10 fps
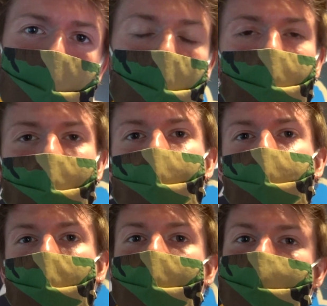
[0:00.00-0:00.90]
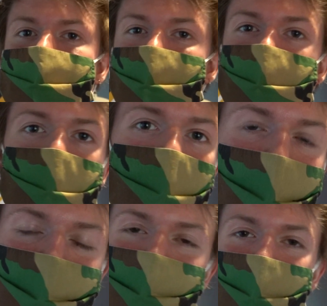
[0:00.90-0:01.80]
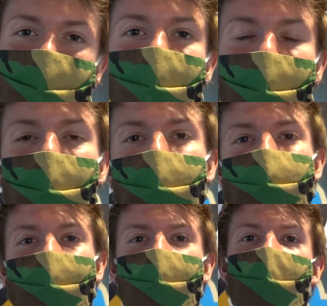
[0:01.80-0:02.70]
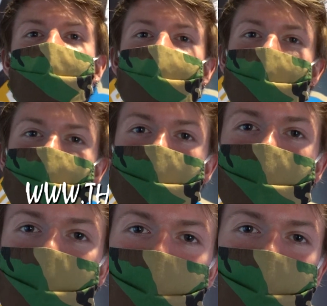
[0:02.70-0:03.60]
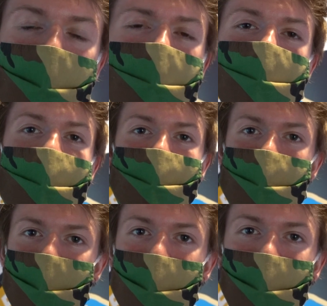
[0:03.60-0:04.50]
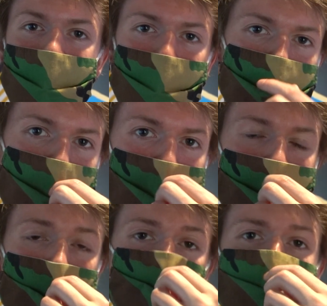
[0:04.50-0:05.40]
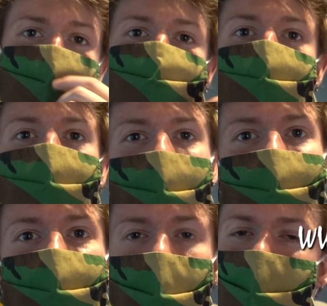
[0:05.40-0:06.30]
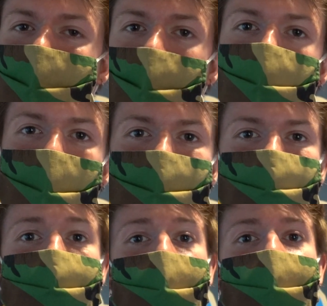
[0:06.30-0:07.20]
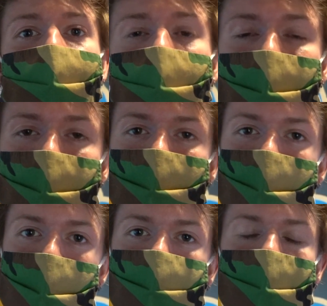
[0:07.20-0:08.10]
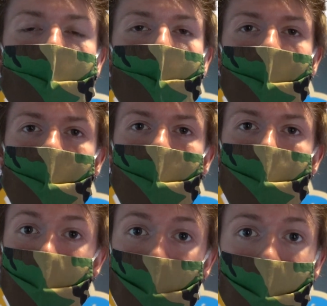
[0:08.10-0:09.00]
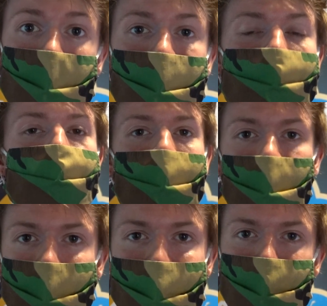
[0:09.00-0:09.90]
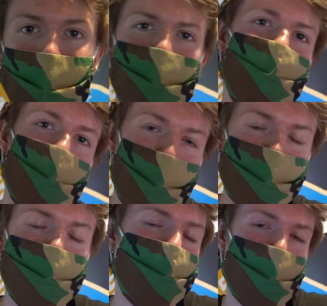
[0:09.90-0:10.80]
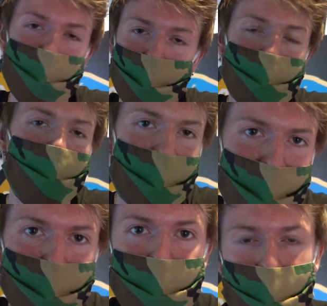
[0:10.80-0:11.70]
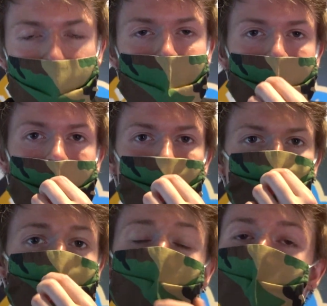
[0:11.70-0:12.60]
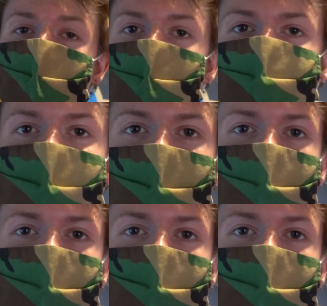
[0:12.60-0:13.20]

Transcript: want to buy a prize that was won in today's video, go check out the website, www.thearcade.com. You guys can buy the arcade prizes that I win in my videos uh, they're autographed by Arcade Warrior if you want them to. You don't have to. Um, we also got